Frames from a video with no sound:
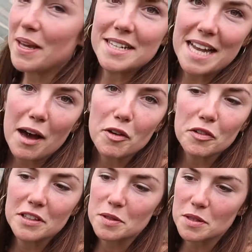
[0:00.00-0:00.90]
be a downer
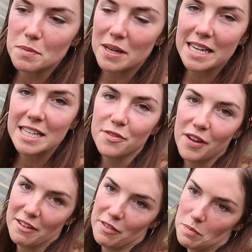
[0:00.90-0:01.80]
on this one. It's my least
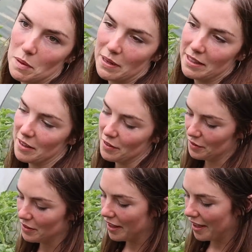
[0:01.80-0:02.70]
favourite probably though
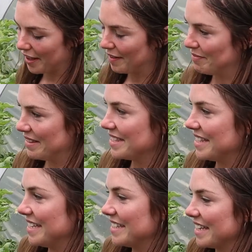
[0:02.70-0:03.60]
this
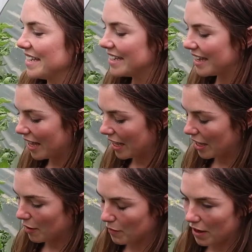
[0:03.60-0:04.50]
season.
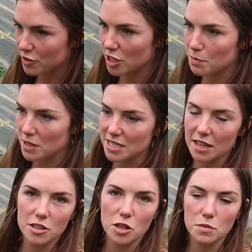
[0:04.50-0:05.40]
I've just pinched
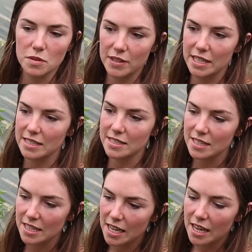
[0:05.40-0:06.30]
out the tops of these.
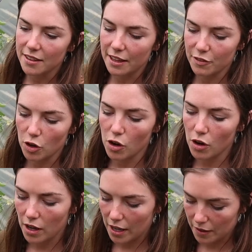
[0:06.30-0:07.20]
They've
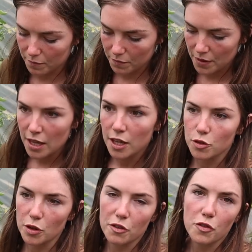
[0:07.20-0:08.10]
got
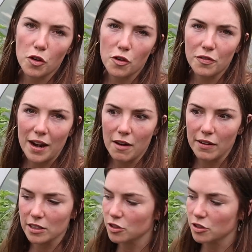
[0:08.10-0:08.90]
3 or 4 flowering